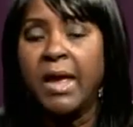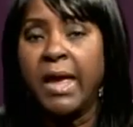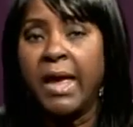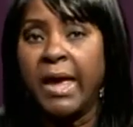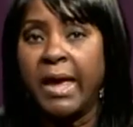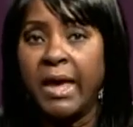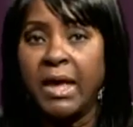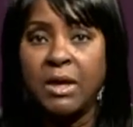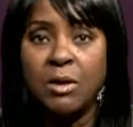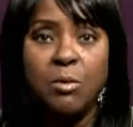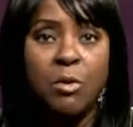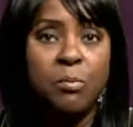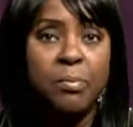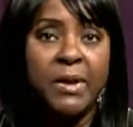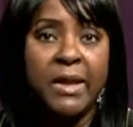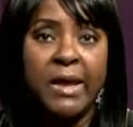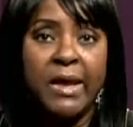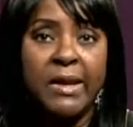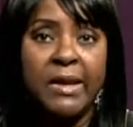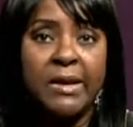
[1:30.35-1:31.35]
Animal
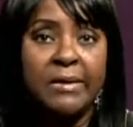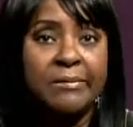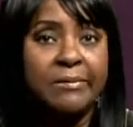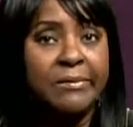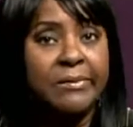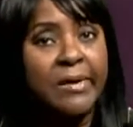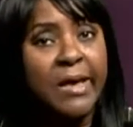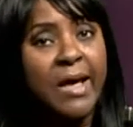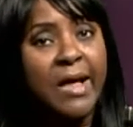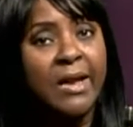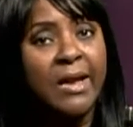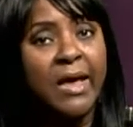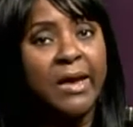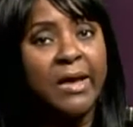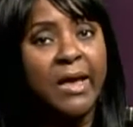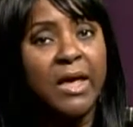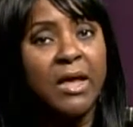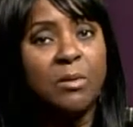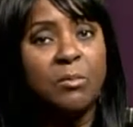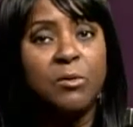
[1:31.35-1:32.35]
Planet, yeah, I like
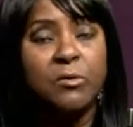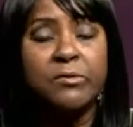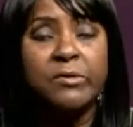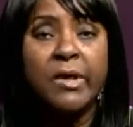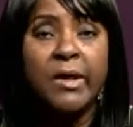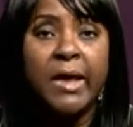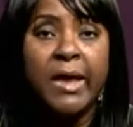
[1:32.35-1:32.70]
animals,